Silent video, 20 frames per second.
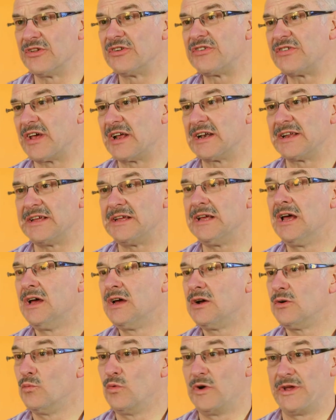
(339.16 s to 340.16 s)
the telly
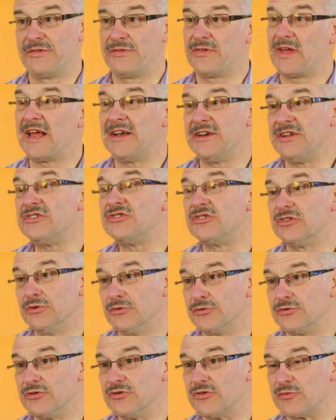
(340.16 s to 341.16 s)
with any
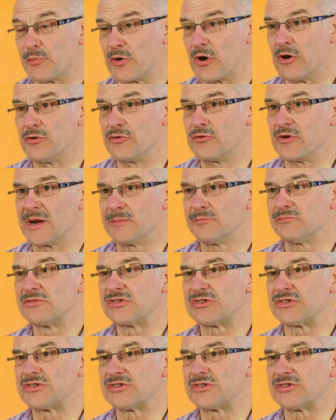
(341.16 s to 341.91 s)
children's programme.